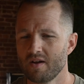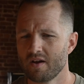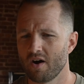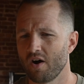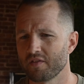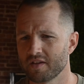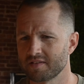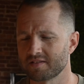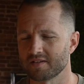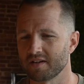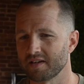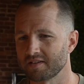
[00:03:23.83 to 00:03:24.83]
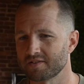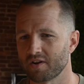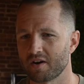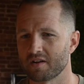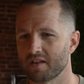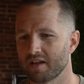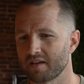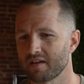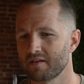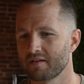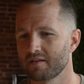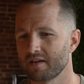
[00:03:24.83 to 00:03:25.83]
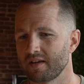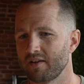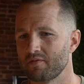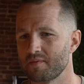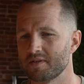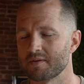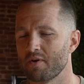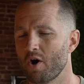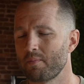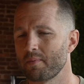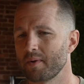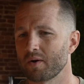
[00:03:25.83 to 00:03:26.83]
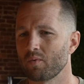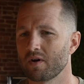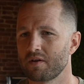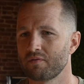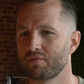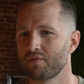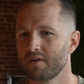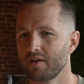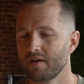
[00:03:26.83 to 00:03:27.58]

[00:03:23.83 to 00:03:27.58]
all this like started like giving me some hope of like, what if